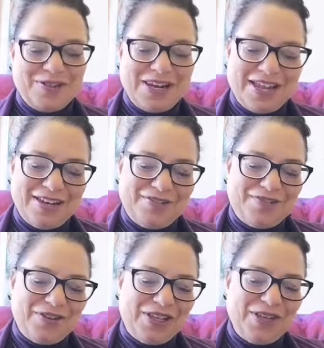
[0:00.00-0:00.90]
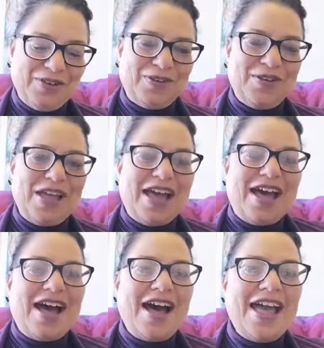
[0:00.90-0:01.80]
light for you.
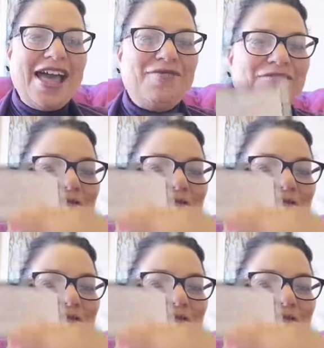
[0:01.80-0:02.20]
I have a